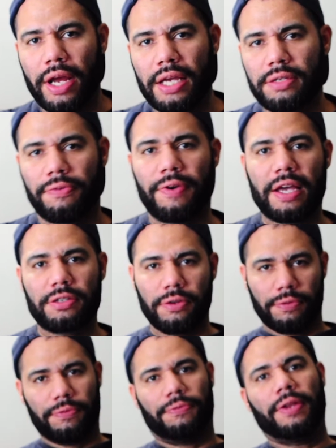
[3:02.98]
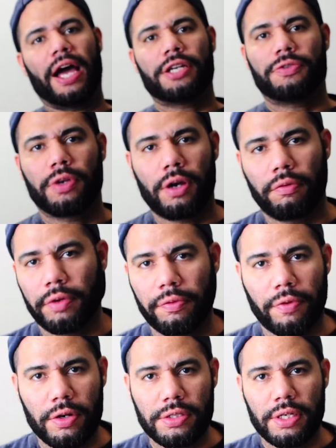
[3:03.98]
has a faster flash recovery
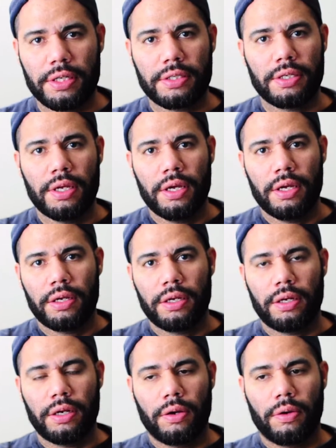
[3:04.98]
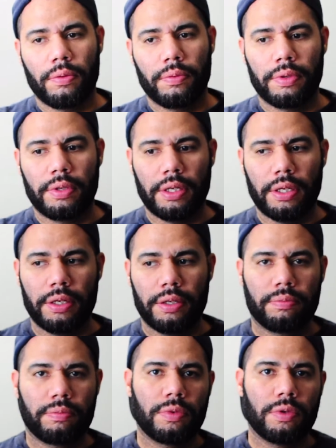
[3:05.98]
versus
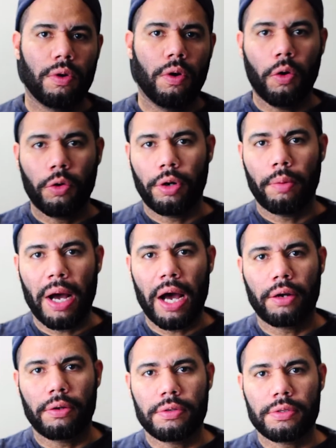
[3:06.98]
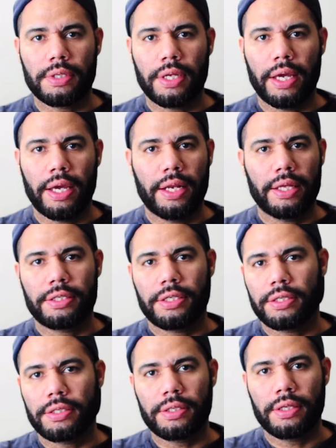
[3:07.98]
the older models, and it's
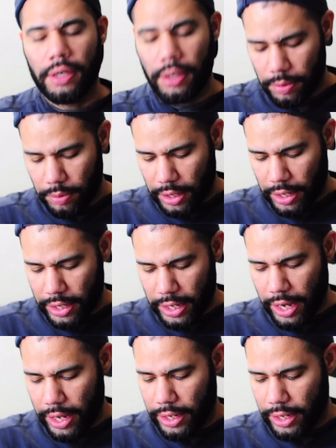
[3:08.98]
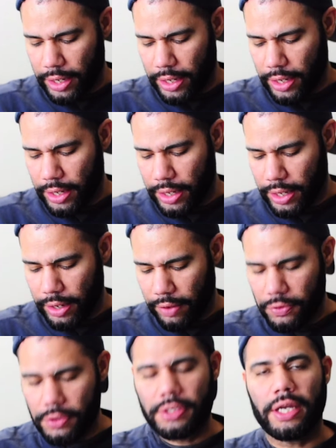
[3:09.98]
just, again,
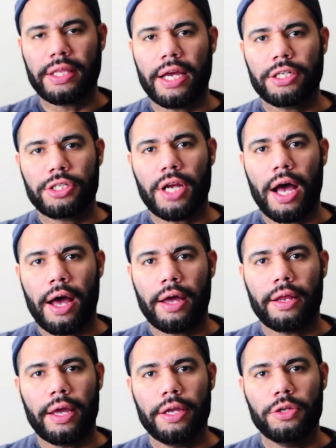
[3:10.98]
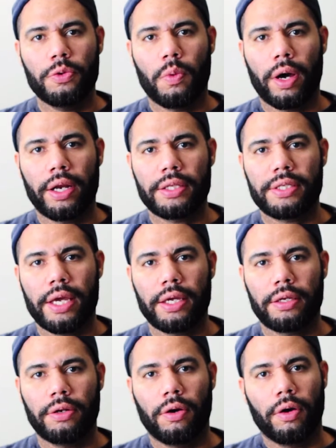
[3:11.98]
if you take that shot and you want to
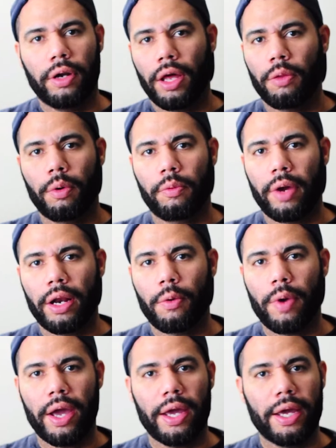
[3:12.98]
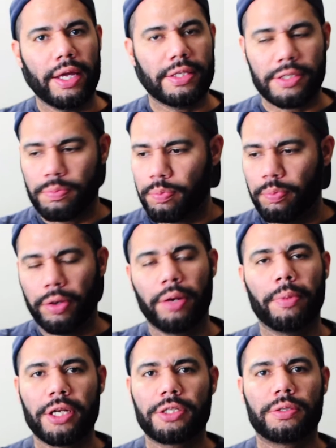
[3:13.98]
take another one right away, it's
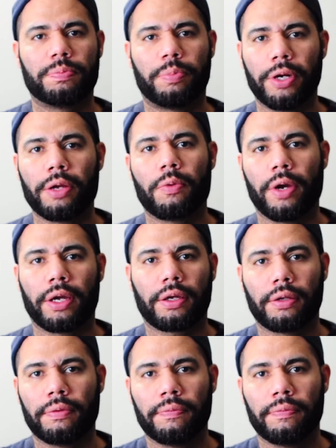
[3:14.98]
pretty quick.